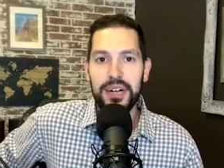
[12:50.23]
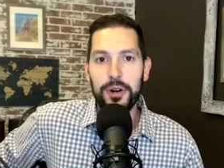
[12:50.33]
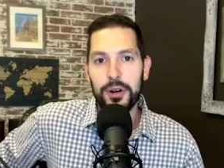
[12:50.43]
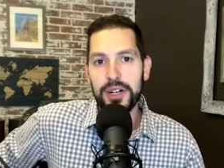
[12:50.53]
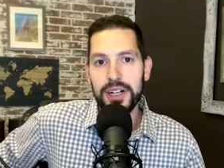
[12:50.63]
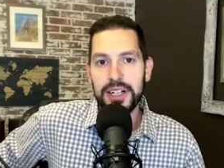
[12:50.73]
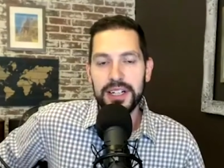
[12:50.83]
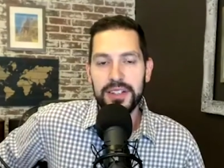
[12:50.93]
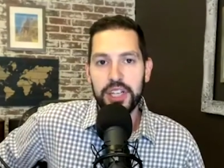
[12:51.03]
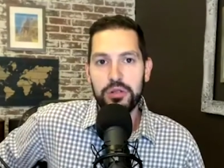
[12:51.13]

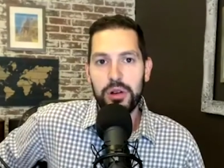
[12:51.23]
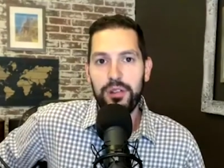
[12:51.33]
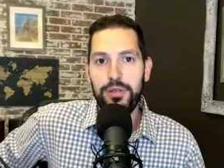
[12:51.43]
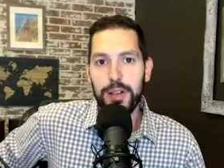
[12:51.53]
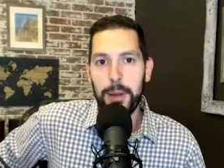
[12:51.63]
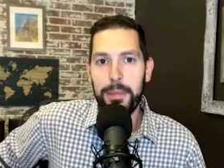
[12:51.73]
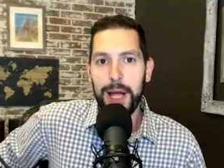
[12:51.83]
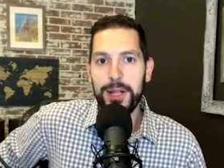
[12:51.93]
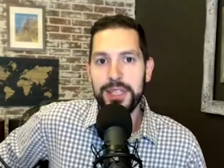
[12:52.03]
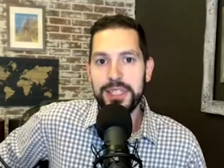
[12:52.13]
a trunk full of
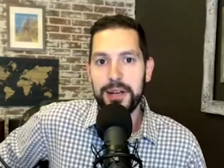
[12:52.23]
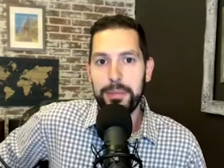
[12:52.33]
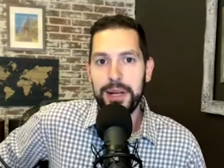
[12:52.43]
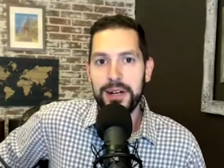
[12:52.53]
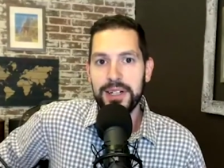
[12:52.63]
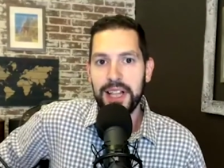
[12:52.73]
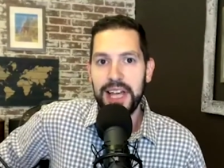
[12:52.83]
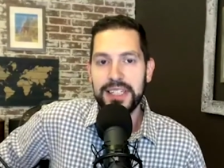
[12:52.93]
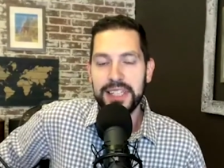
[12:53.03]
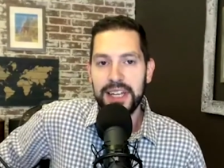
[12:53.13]
ballots that appear at the
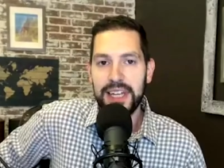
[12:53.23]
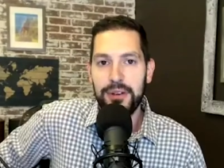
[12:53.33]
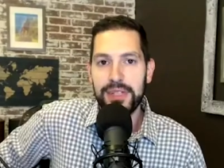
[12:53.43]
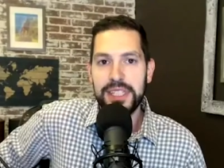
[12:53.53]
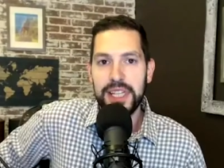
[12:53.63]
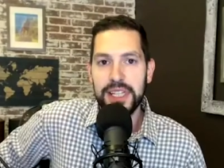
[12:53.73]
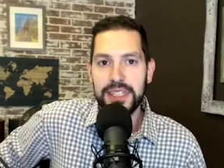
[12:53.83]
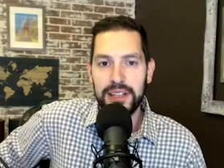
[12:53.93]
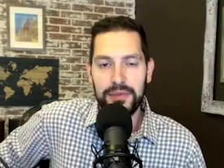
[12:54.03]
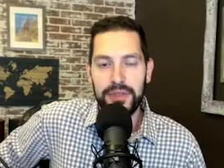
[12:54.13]
last second? I always see
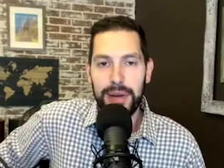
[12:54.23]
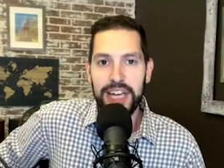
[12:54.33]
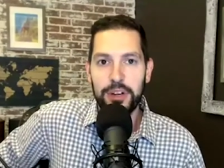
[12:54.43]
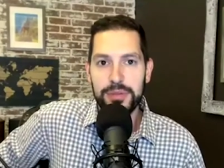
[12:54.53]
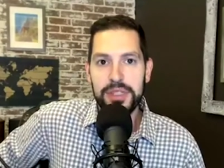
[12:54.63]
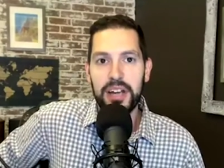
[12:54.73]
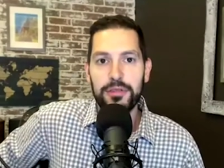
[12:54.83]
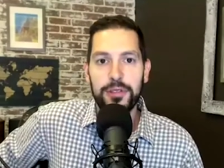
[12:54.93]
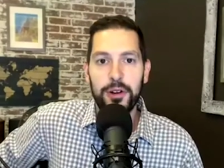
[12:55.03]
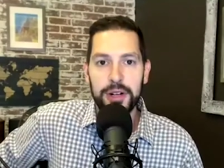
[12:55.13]
this in my home state of
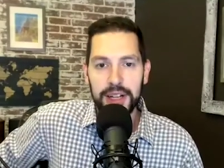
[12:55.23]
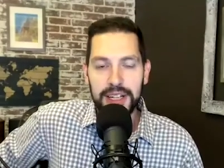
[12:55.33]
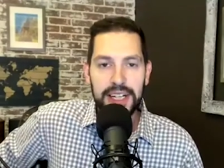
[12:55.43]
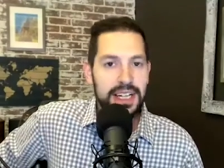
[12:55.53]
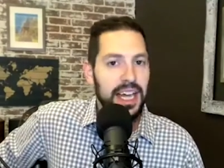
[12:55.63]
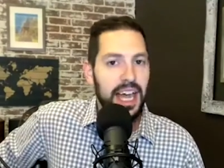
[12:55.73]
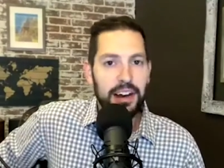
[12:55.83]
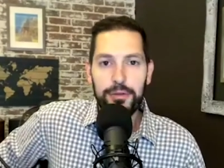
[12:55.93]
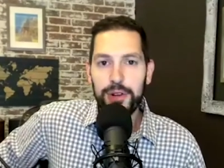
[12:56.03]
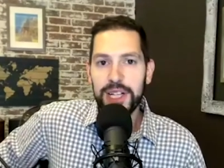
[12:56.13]
Florida.
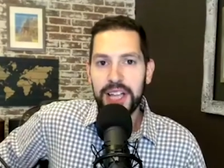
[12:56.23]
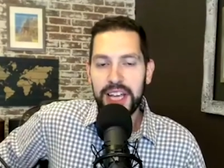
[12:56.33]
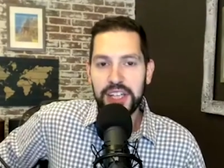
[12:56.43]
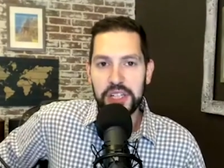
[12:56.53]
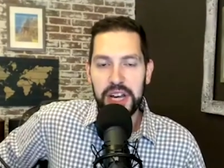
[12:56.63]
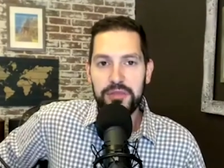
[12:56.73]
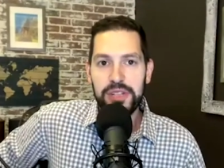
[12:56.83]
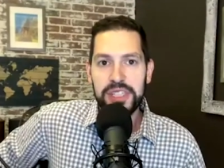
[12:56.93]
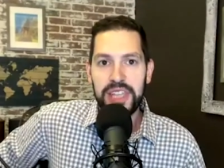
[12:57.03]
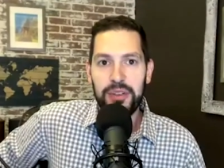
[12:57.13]
Every election,
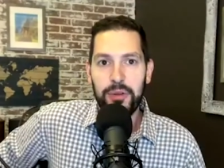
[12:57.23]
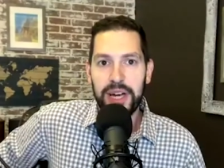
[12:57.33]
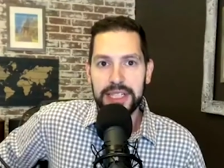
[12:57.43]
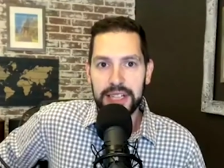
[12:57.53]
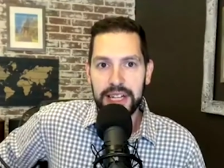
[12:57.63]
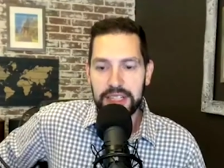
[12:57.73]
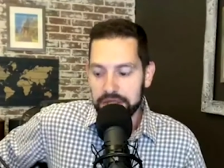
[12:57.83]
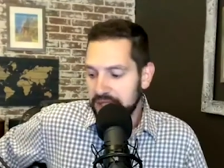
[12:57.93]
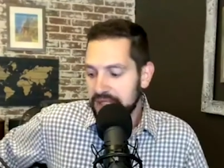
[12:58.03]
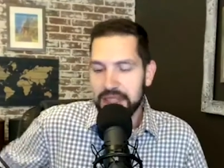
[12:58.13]
every statewide
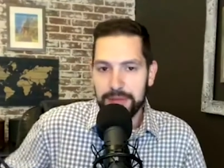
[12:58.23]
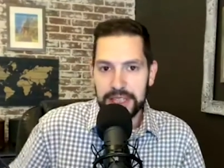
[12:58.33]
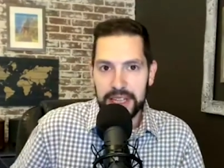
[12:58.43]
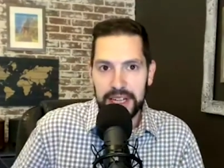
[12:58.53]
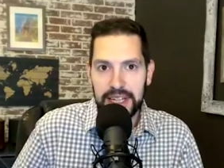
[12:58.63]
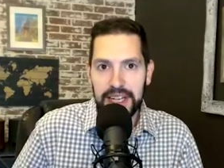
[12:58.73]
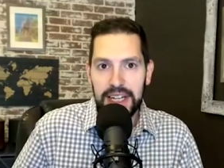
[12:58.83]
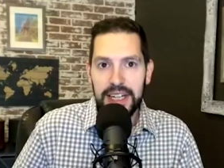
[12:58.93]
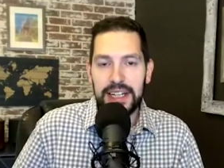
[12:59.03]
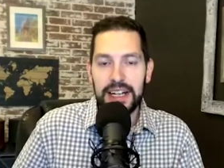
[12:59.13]
election, it seems like,
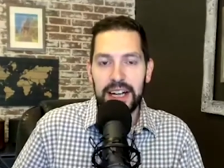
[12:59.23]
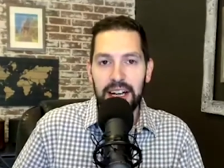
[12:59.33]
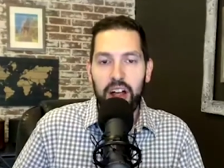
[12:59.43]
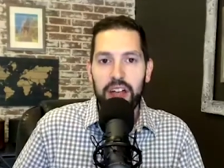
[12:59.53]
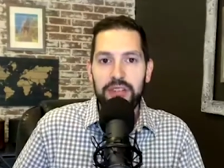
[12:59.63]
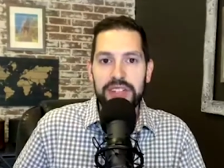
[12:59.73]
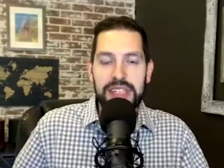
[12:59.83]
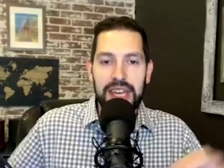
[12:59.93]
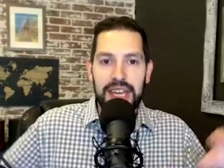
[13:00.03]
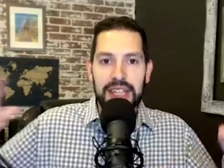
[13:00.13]
all of the
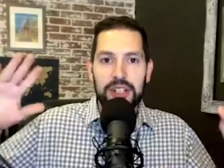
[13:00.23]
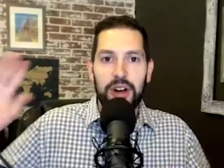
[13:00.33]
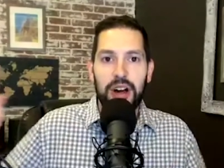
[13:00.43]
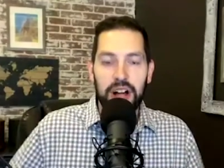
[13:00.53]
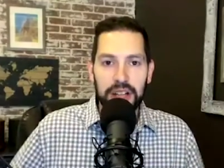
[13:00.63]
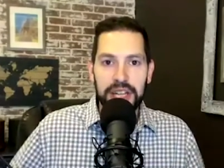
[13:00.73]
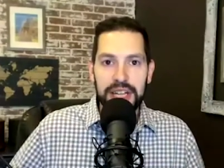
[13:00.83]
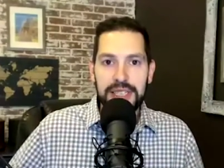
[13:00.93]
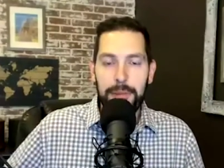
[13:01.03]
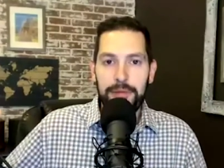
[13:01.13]
state gets called,
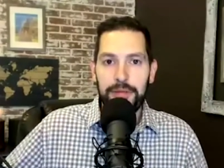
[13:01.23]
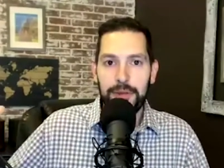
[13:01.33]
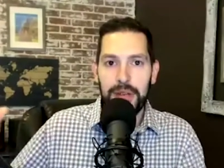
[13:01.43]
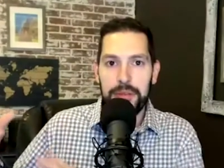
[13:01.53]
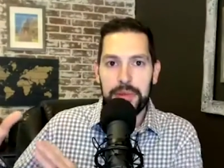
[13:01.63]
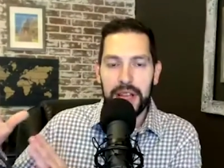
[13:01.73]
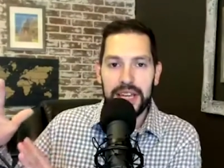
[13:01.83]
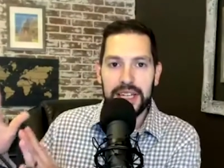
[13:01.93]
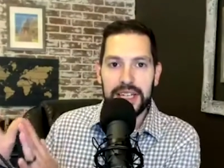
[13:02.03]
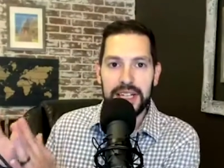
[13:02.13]
except for maybe
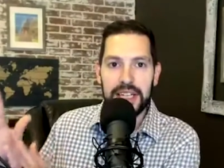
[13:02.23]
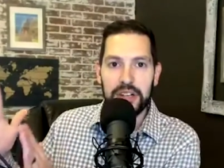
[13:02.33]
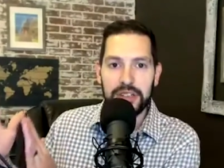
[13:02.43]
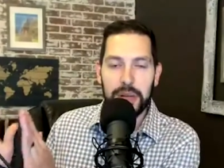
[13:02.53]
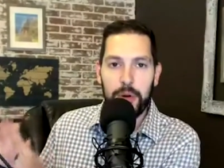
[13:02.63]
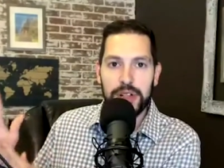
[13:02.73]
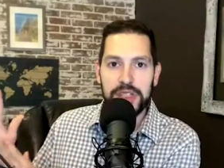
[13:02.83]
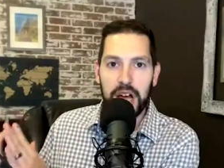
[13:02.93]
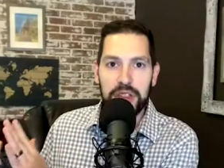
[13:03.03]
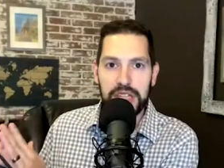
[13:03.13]
somewhere in
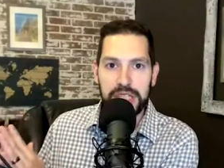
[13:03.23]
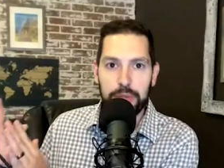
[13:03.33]
Southeast,